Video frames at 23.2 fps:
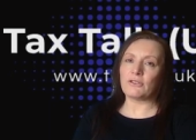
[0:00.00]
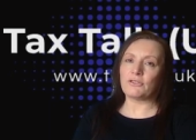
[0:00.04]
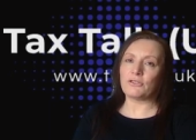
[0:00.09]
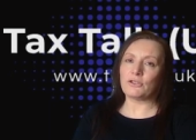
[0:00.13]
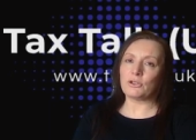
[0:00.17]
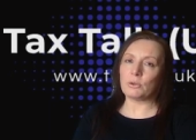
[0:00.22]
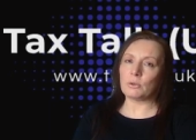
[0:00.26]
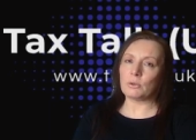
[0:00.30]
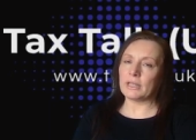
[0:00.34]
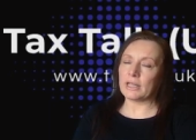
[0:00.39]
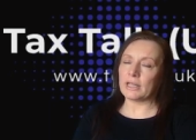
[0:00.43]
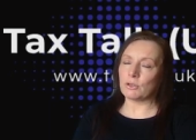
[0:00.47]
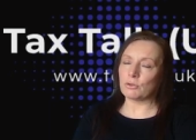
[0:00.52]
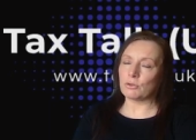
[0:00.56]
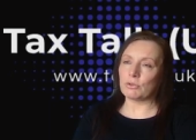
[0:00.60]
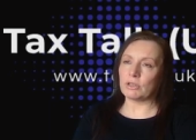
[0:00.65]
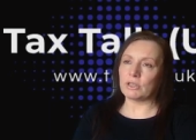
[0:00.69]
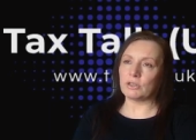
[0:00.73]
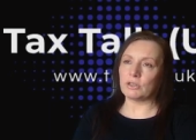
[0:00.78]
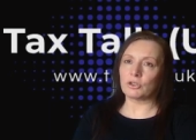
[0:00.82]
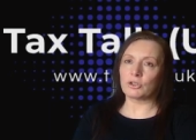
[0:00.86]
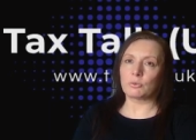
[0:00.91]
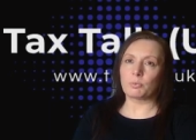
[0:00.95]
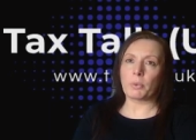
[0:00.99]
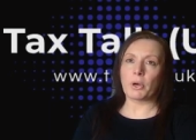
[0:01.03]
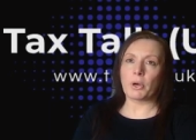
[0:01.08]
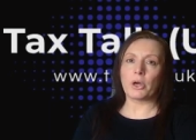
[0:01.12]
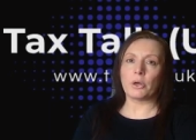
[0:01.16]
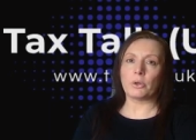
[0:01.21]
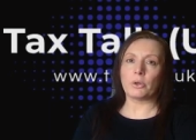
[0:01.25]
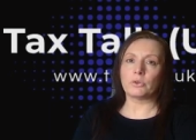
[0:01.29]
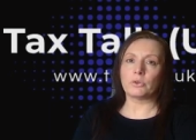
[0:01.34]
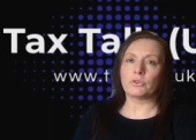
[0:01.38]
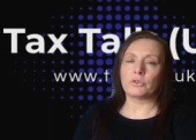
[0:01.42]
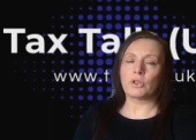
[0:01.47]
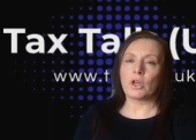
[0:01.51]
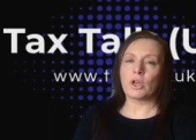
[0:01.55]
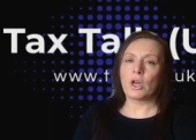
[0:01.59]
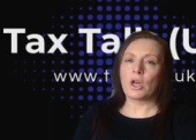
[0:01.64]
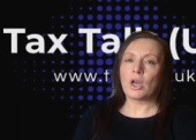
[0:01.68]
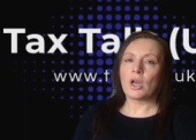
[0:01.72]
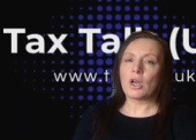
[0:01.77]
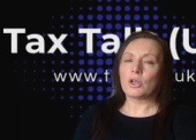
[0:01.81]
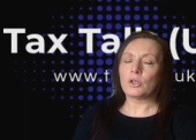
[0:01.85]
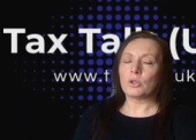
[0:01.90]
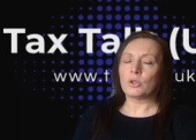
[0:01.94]
If you literally just post
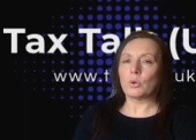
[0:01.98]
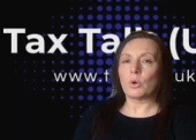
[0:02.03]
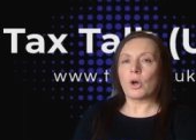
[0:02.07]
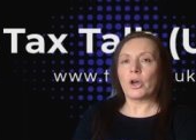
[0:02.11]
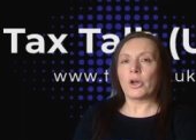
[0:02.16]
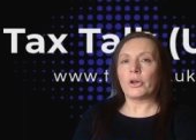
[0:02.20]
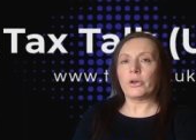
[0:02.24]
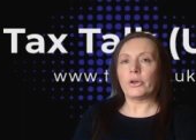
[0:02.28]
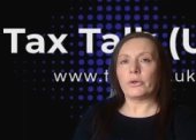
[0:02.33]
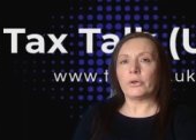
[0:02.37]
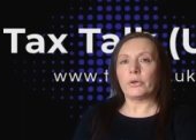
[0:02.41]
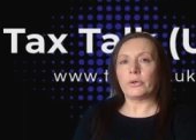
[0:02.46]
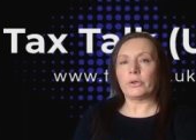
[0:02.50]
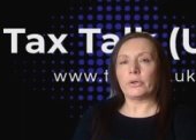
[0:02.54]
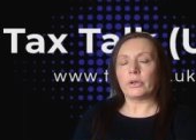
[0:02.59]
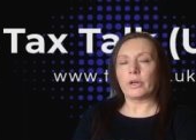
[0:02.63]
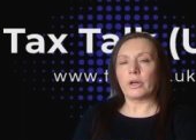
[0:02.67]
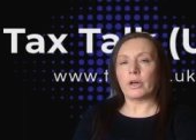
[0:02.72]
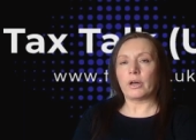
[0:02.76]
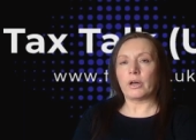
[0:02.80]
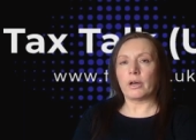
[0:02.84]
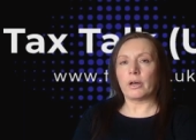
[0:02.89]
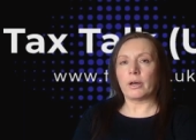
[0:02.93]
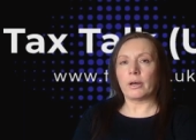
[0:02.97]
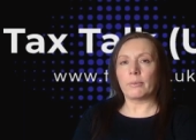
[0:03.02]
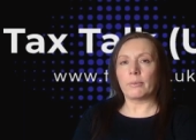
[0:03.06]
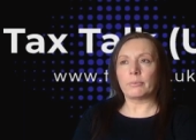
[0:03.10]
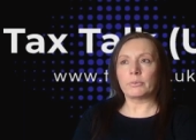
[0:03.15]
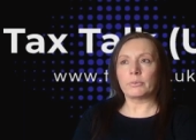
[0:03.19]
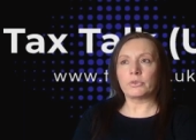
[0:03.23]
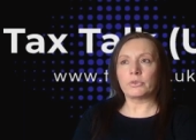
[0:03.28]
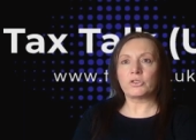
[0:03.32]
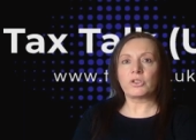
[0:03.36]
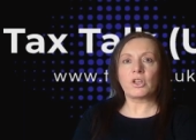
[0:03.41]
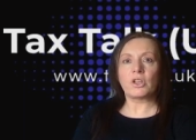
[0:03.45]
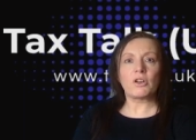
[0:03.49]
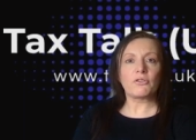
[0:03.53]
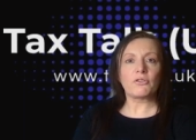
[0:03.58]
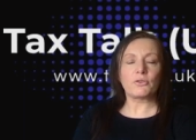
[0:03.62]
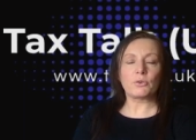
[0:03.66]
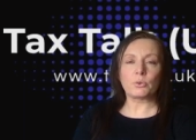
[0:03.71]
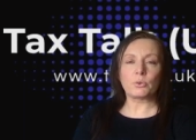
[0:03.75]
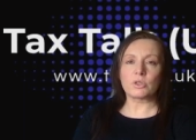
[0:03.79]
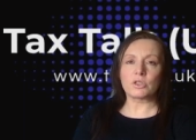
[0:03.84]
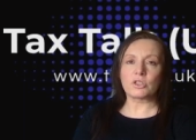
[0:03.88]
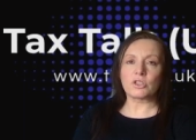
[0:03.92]
your own um,
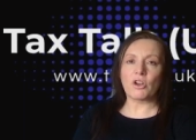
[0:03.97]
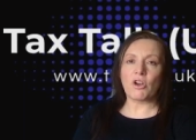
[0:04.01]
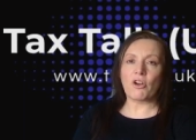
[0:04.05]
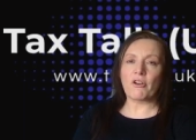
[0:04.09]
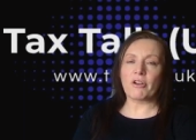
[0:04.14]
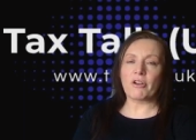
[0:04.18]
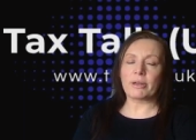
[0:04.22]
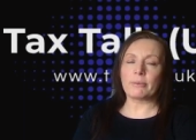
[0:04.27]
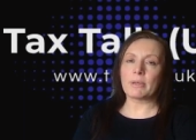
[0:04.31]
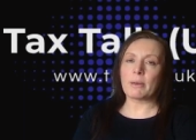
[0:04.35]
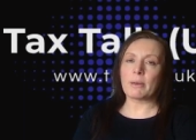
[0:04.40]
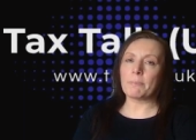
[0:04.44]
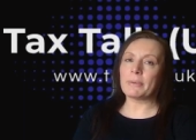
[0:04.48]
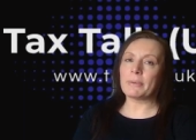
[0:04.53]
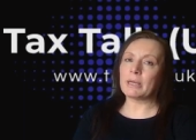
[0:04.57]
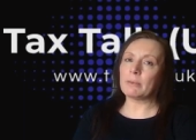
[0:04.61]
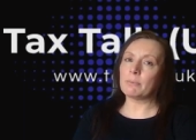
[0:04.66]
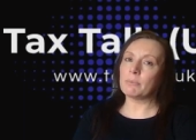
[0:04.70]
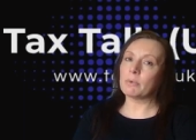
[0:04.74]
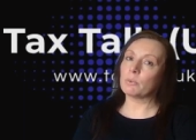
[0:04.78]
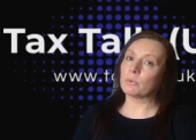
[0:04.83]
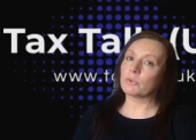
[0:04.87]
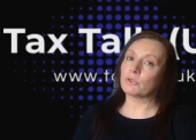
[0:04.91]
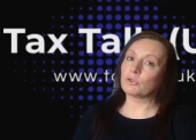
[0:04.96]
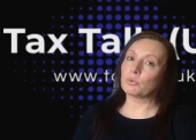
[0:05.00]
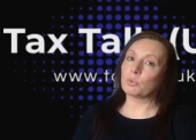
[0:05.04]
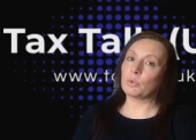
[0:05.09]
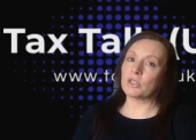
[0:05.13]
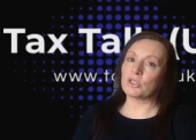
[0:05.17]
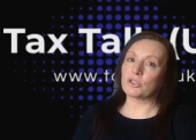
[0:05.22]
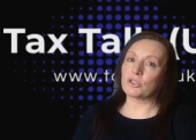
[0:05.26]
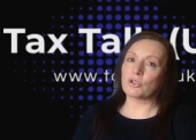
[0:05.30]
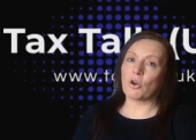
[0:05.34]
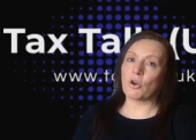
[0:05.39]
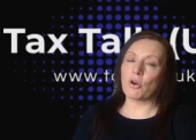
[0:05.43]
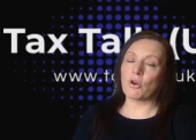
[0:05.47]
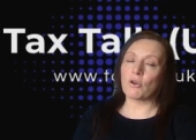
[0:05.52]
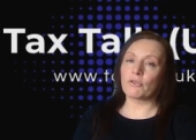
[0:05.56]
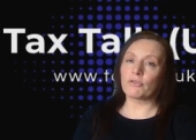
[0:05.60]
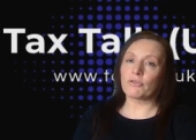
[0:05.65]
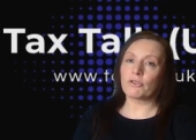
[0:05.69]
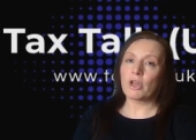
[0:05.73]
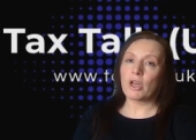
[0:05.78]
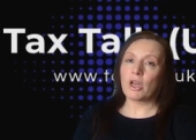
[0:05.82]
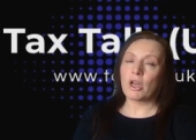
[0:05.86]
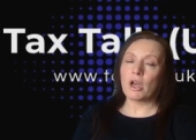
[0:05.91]
stuff all the time, then people will switch
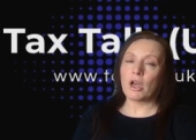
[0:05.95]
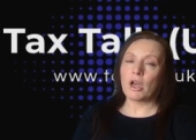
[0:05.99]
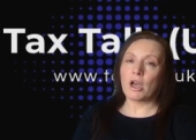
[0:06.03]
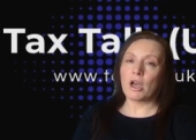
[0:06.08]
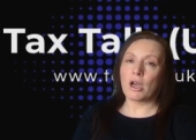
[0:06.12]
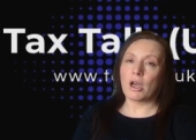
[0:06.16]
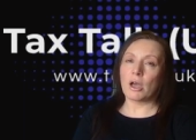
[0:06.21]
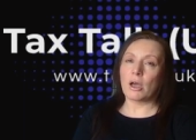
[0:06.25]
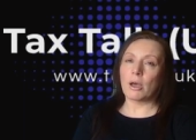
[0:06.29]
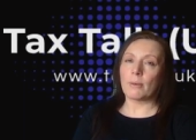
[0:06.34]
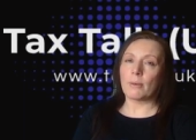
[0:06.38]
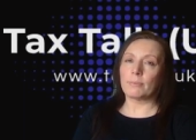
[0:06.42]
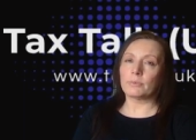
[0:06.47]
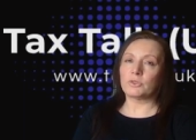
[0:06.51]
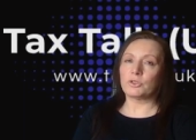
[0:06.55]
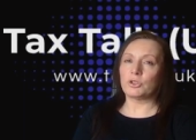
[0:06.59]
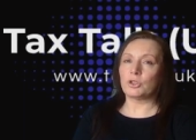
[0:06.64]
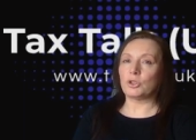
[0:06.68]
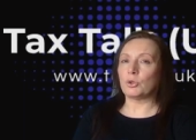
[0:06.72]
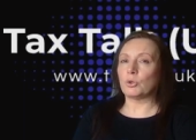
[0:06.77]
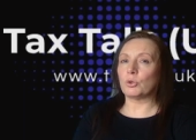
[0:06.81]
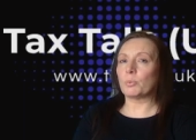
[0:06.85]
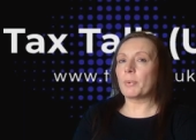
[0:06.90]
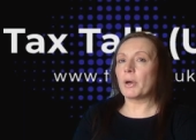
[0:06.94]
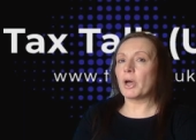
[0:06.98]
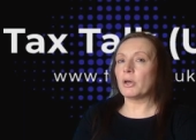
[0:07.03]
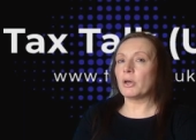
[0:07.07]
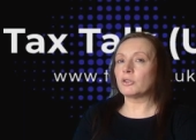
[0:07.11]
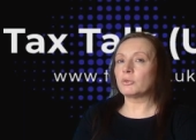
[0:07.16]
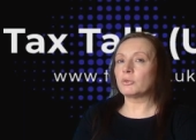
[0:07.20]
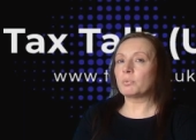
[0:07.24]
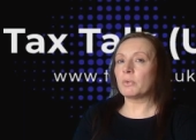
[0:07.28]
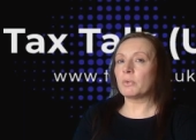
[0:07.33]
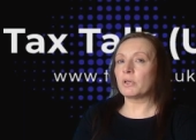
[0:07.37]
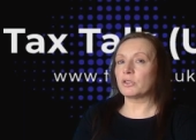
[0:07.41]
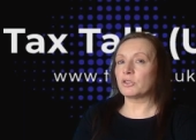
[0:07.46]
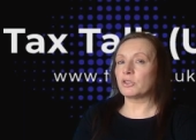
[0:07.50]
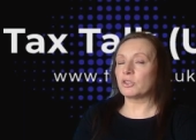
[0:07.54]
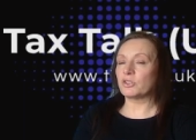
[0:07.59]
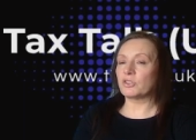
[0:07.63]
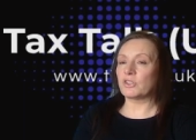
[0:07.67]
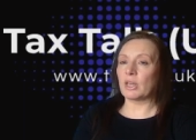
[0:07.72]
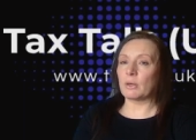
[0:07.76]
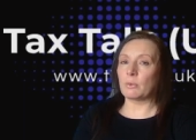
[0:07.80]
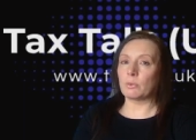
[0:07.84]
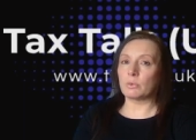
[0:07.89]
off um, to your post, much
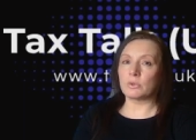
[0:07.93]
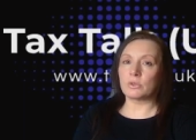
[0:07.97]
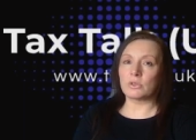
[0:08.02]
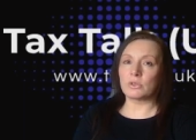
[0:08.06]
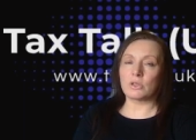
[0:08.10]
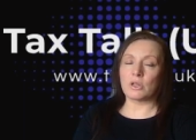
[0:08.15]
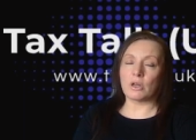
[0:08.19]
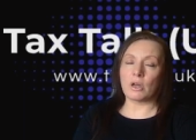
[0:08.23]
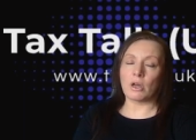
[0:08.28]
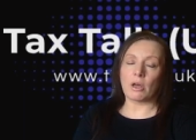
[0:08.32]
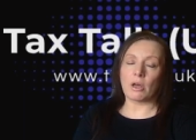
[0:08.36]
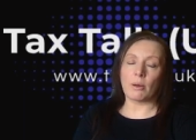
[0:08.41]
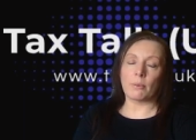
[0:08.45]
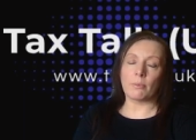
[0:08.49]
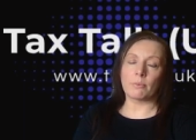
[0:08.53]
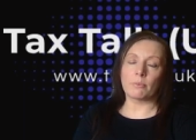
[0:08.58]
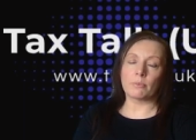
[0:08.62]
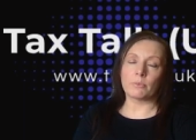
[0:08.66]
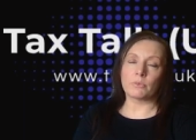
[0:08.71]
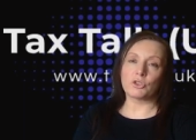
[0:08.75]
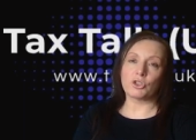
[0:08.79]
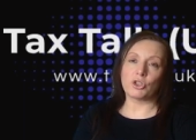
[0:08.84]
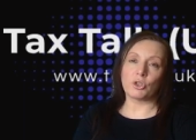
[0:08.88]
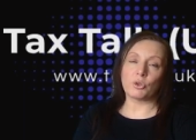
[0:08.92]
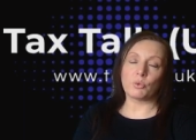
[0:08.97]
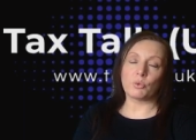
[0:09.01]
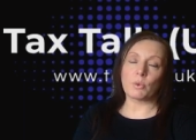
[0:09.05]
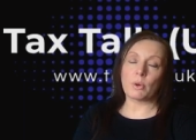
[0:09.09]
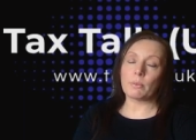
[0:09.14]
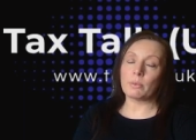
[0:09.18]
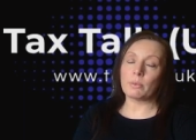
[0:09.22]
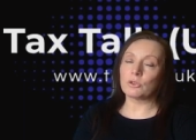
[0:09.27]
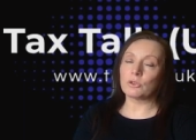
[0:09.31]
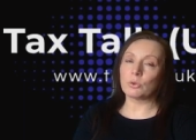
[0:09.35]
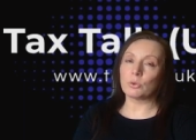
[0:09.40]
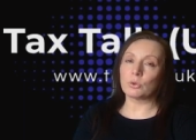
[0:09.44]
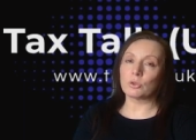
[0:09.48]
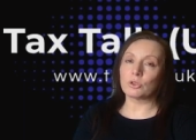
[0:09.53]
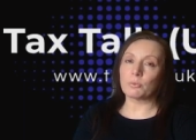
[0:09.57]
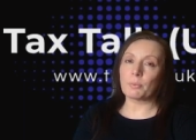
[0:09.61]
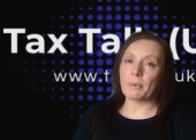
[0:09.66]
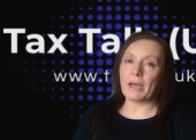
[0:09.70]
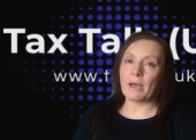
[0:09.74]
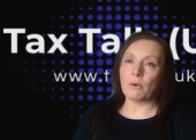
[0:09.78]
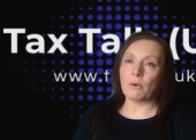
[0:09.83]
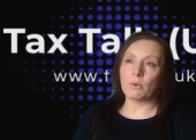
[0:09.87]
as they would um, do when we
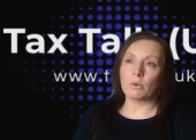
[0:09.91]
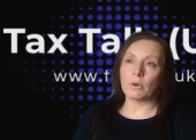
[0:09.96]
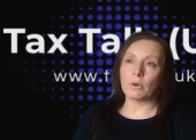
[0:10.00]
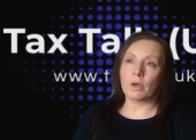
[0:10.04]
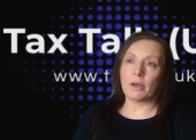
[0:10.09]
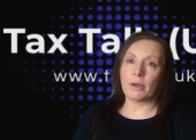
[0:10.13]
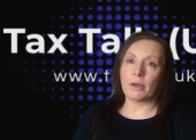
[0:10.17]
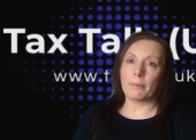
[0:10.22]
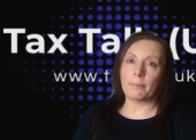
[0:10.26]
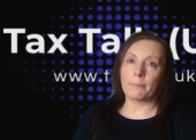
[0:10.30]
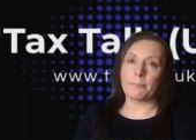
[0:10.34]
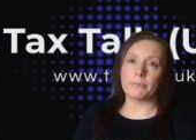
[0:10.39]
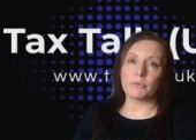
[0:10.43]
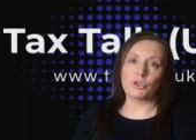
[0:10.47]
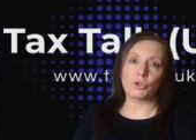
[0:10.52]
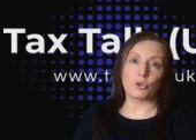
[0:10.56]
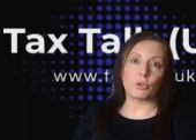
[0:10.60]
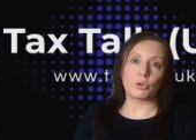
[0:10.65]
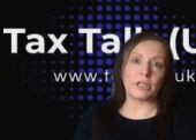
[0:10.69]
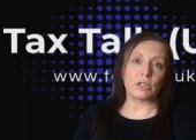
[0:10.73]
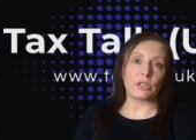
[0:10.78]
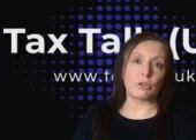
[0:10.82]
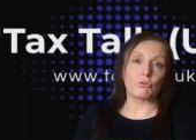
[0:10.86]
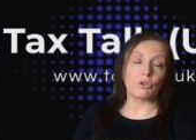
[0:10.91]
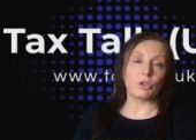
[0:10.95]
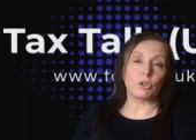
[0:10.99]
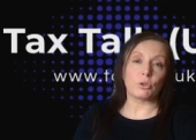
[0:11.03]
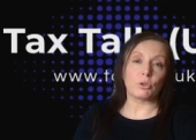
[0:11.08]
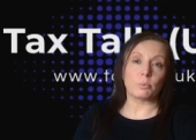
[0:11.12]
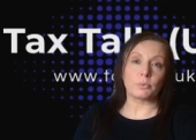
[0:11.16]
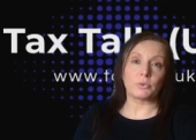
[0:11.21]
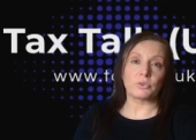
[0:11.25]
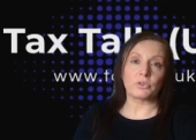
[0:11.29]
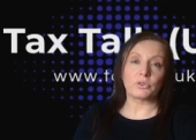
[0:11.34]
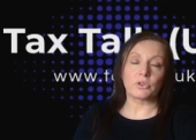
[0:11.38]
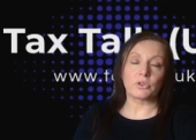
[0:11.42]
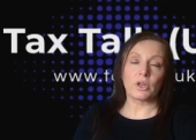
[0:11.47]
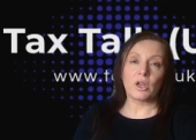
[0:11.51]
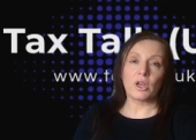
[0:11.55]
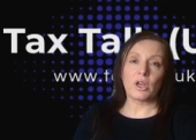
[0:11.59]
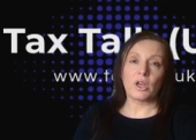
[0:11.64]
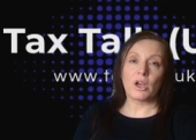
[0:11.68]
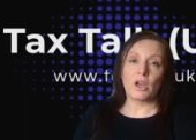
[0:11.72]
talked about um, joining groups